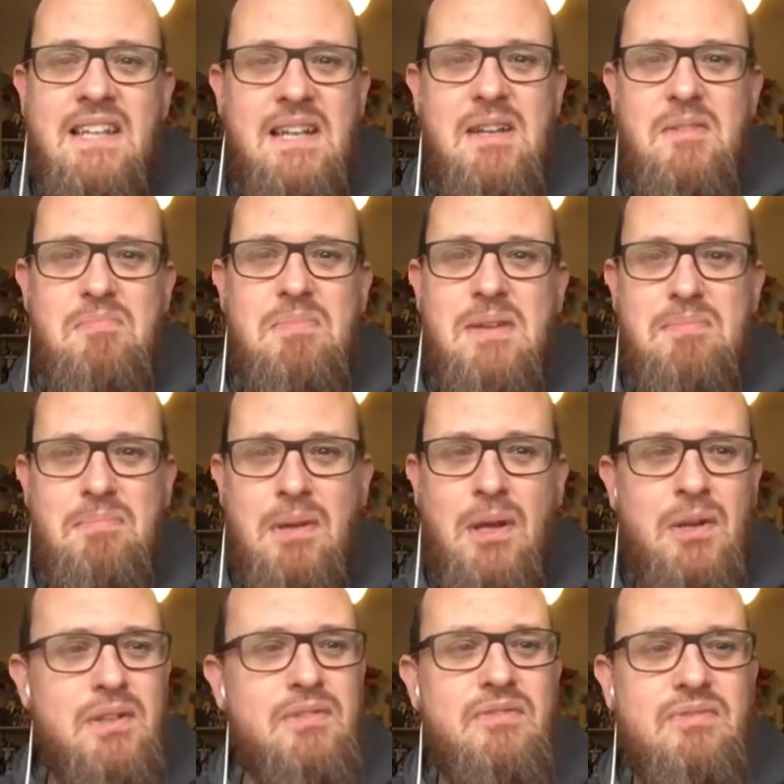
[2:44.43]
big
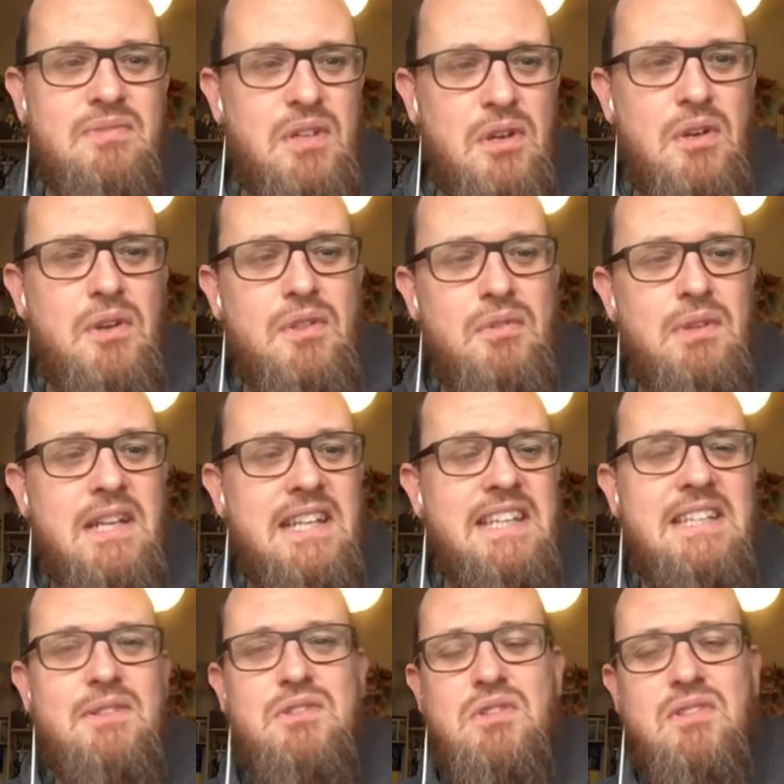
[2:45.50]
plot of earth really,
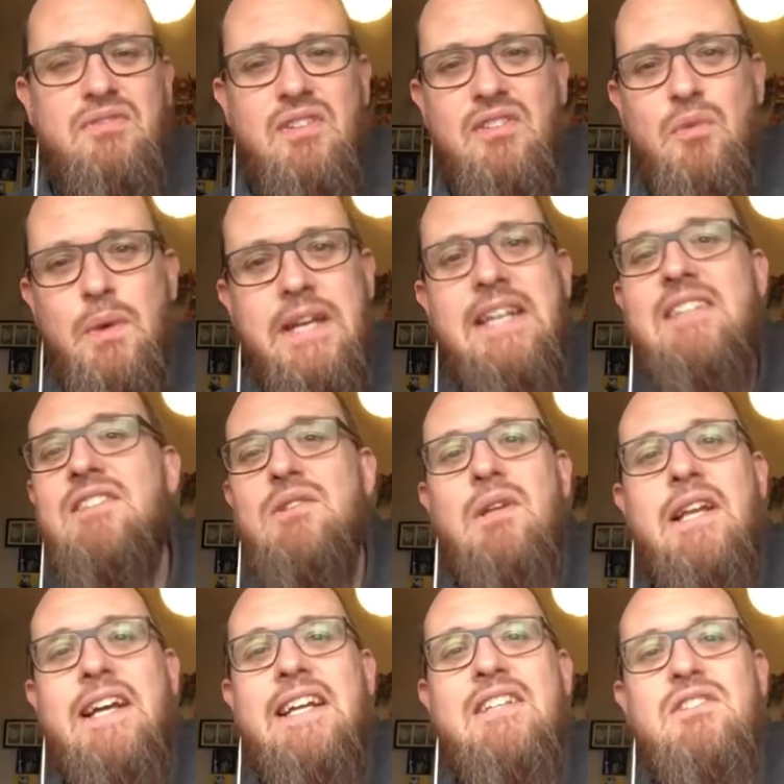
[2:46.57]
and it was all full of weeds and all
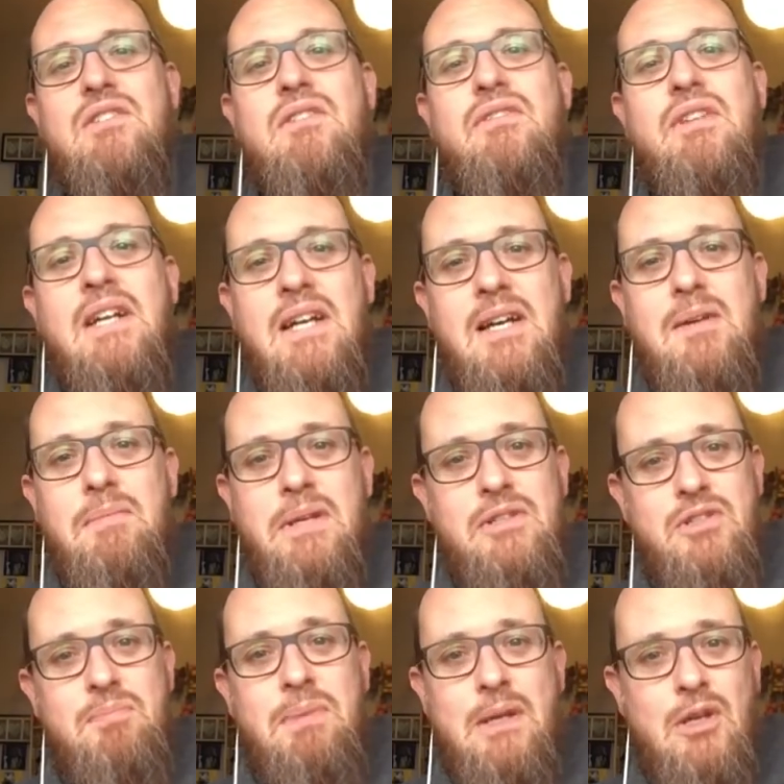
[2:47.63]
that kind of stuff. But I
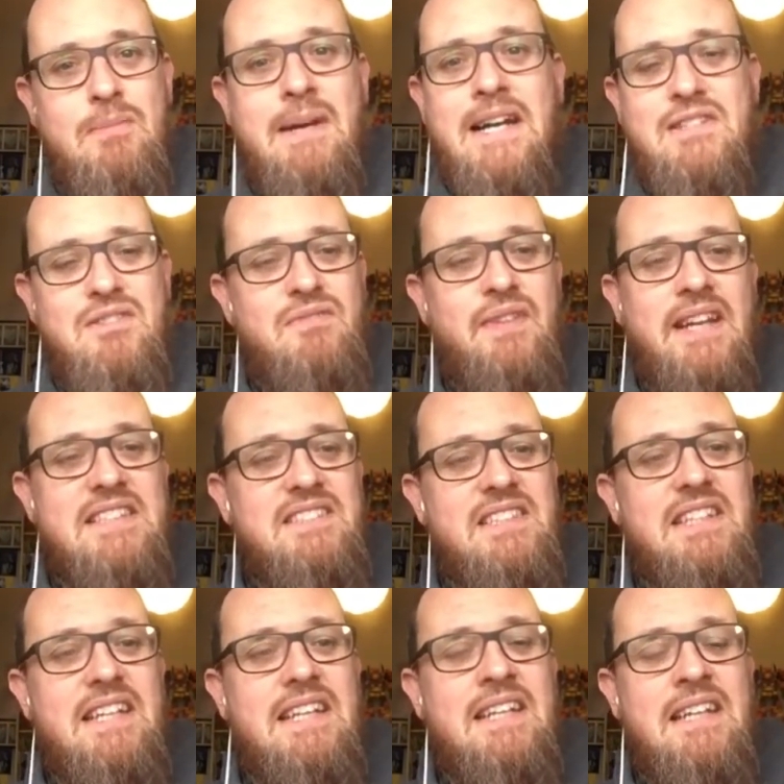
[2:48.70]
used to play with my action figures in
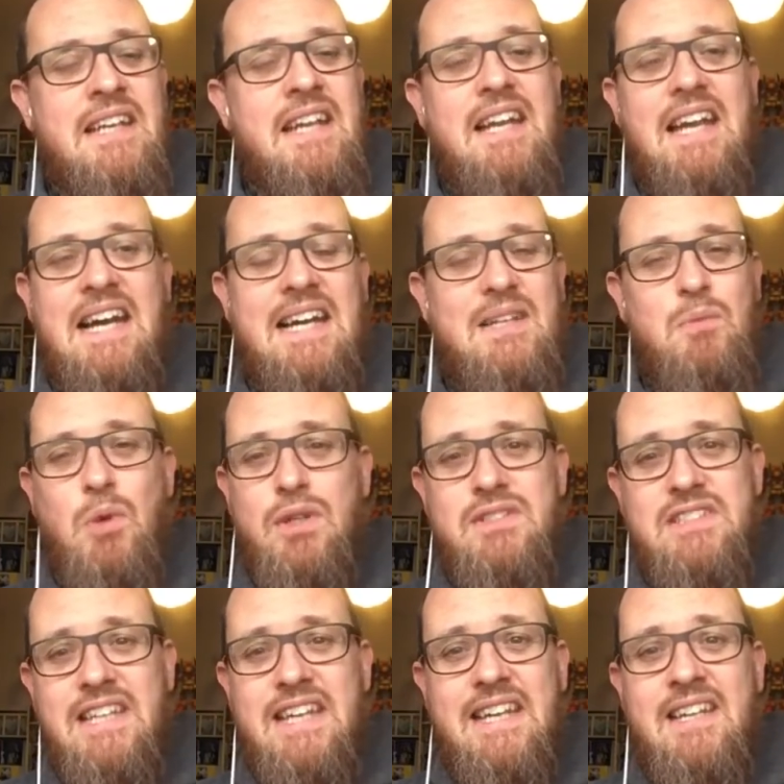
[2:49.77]
there, and one
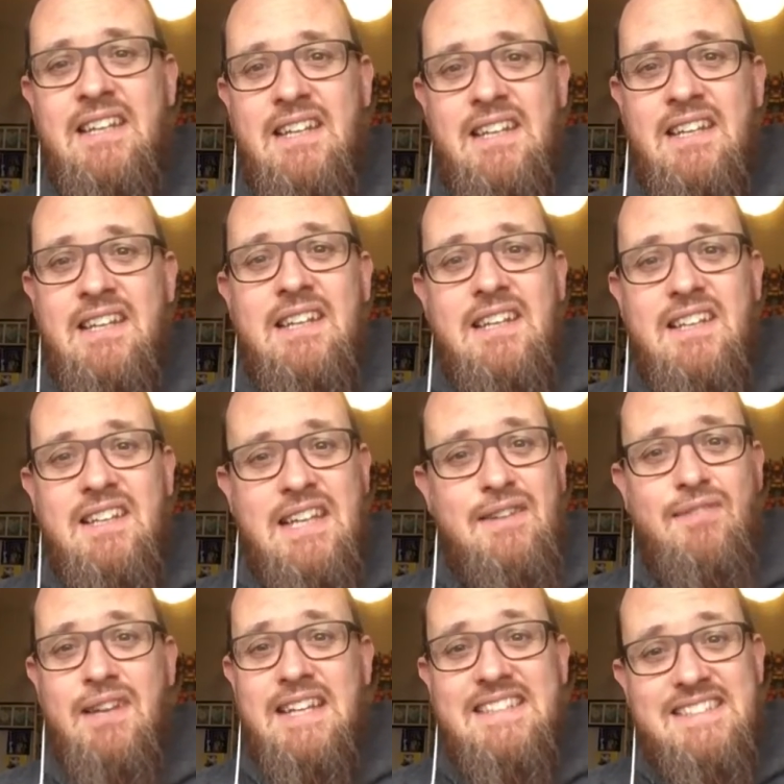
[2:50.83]
day
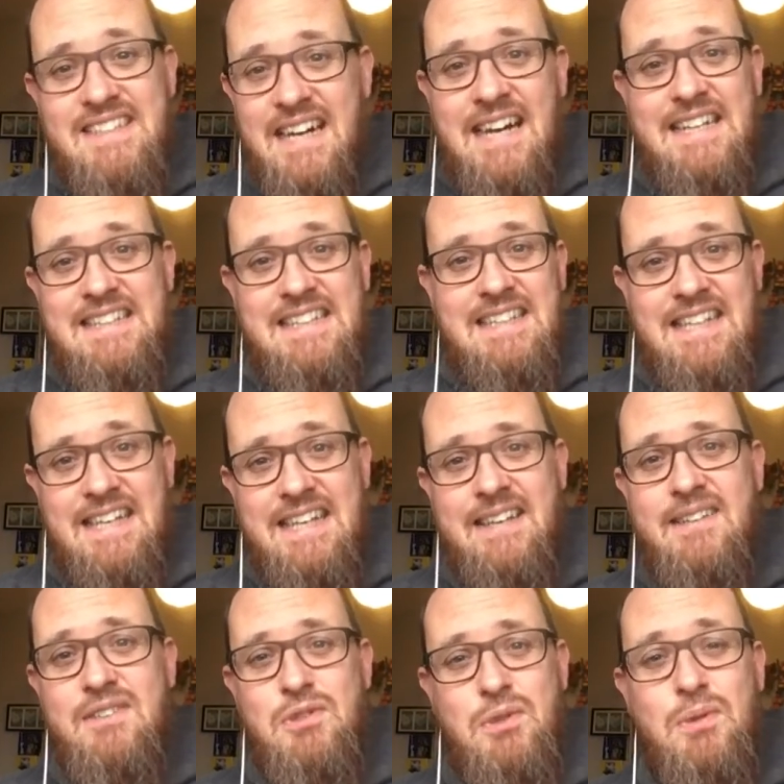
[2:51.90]
Lifeline died in there,
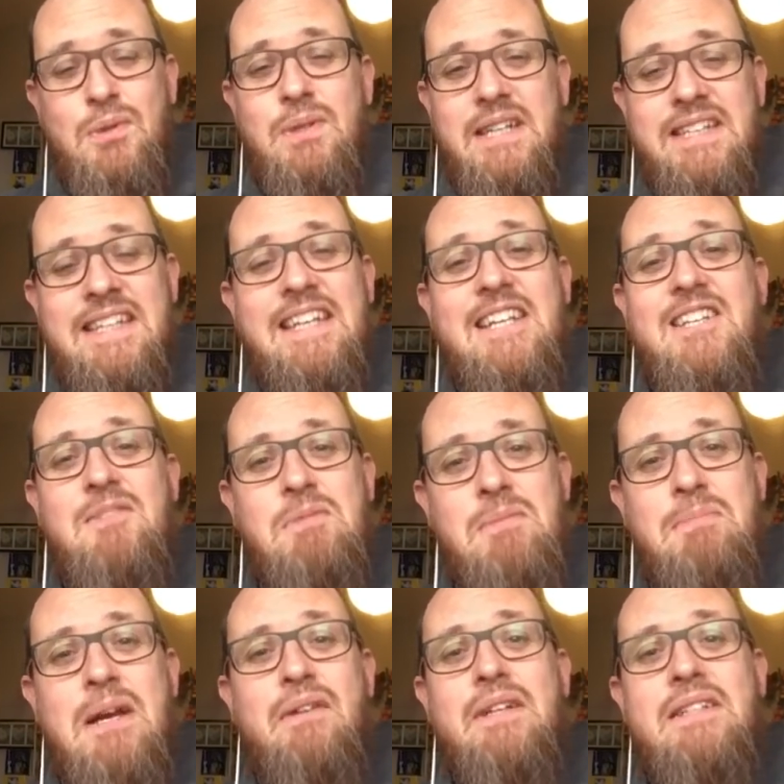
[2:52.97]
so he needed to be
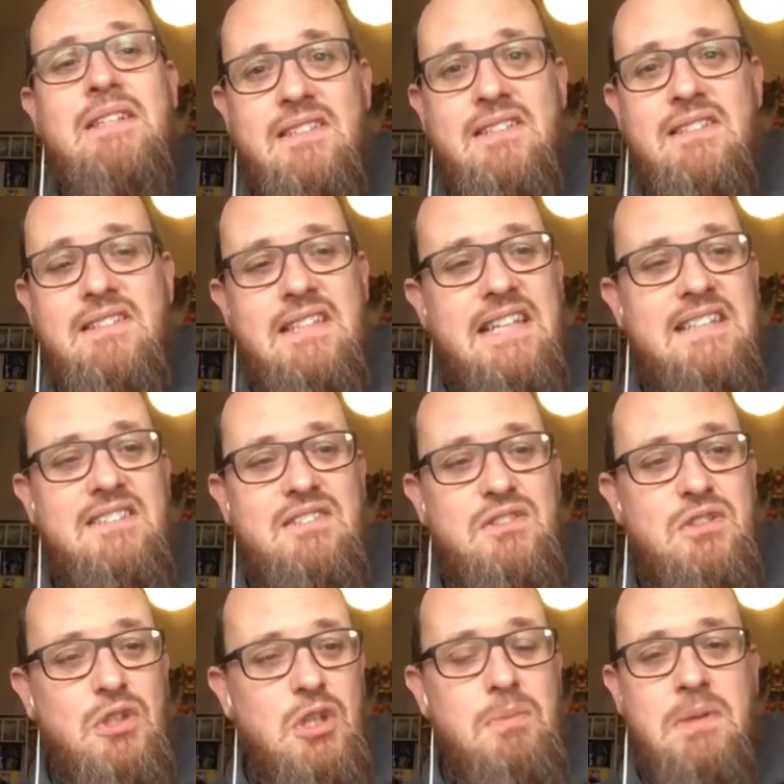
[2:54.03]
buried. I
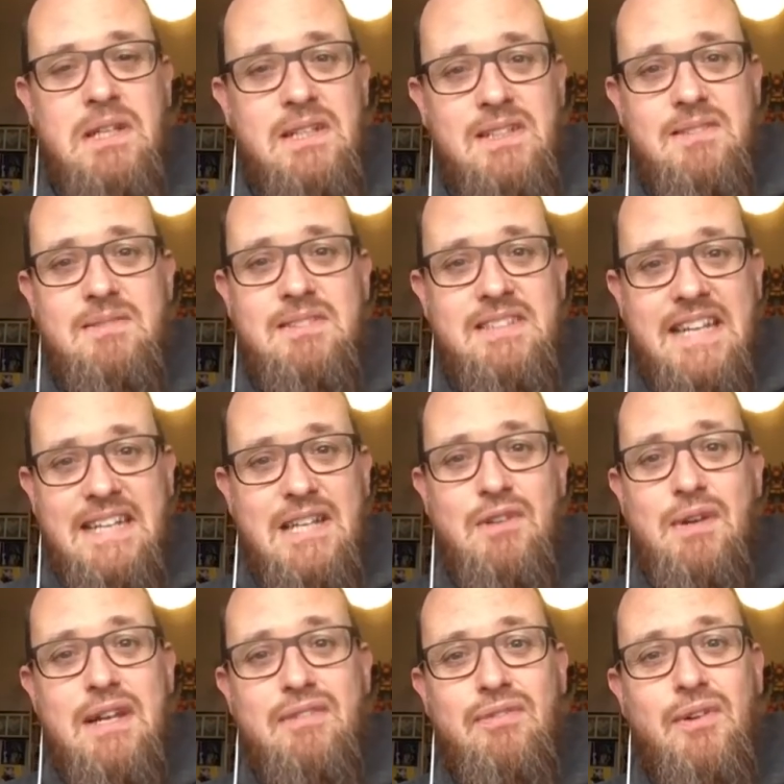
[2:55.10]
dug up a little tiny
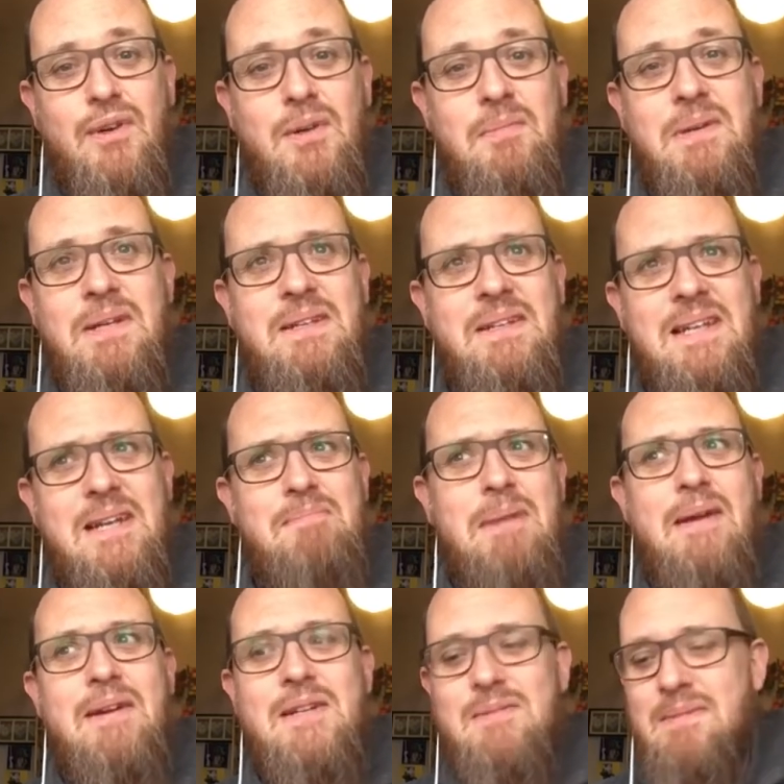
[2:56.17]
grave for him and I
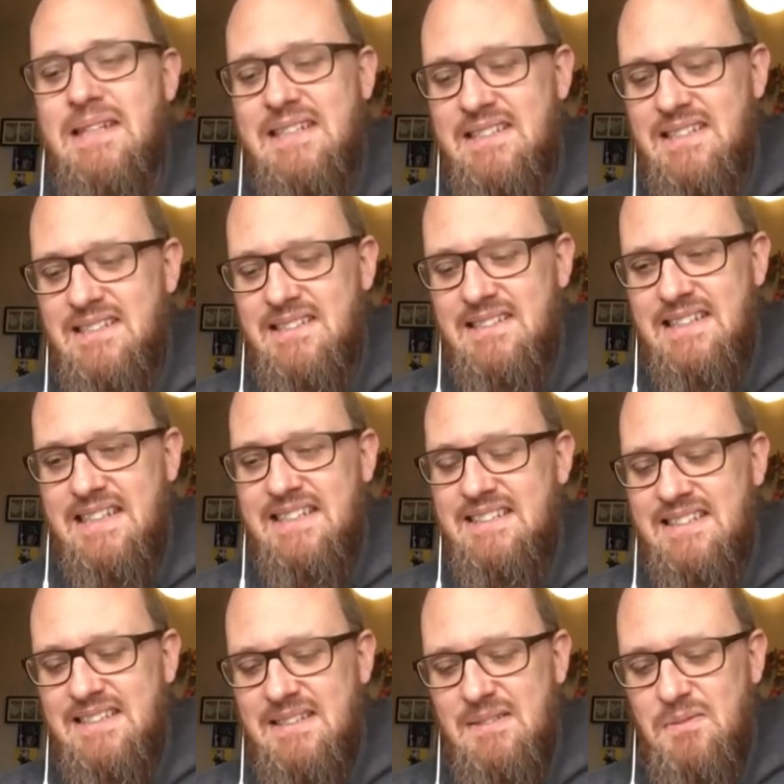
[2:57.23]
buried him in it. Like,
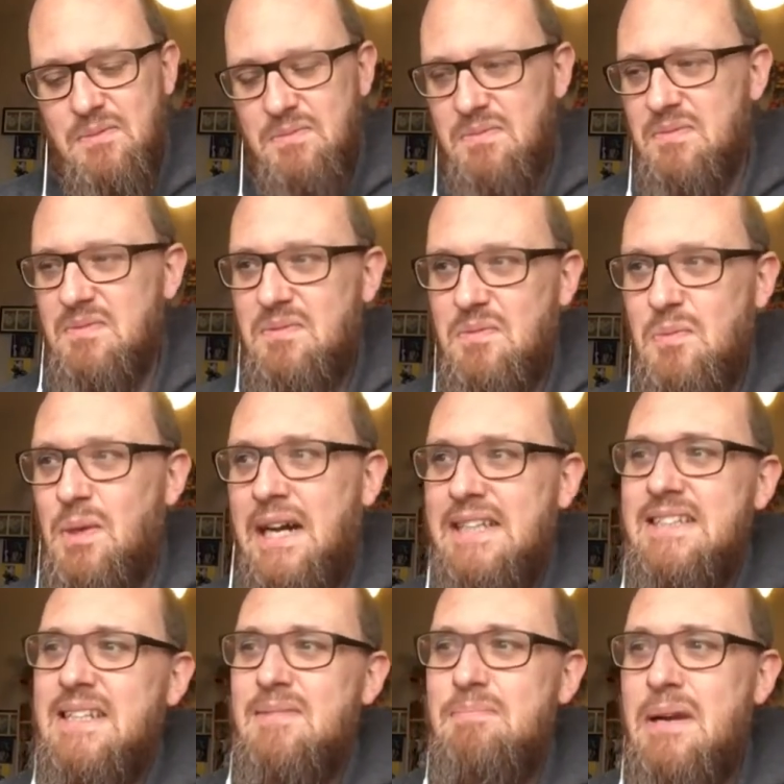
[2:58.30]
why
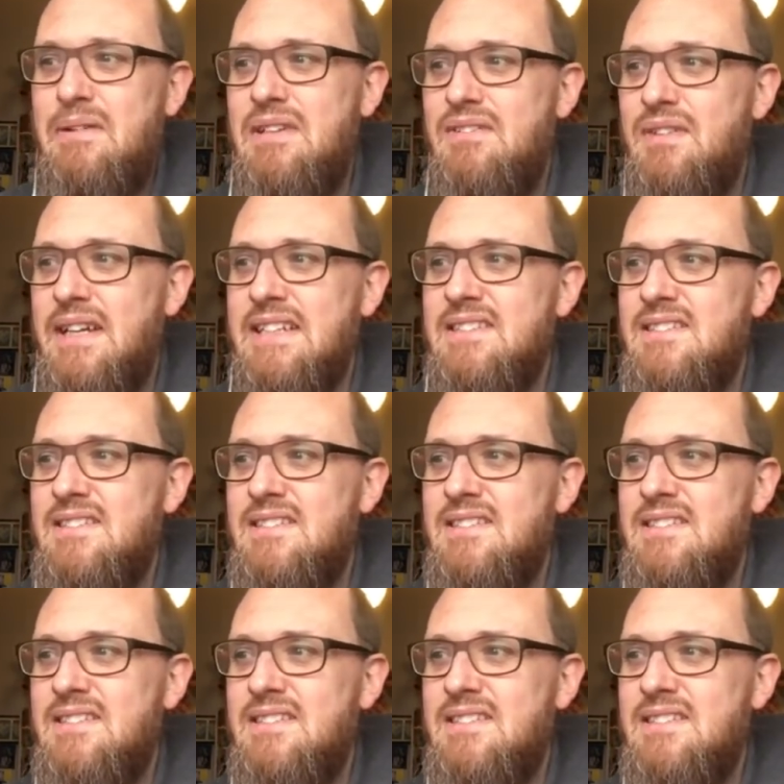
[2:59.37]
did I bury figures?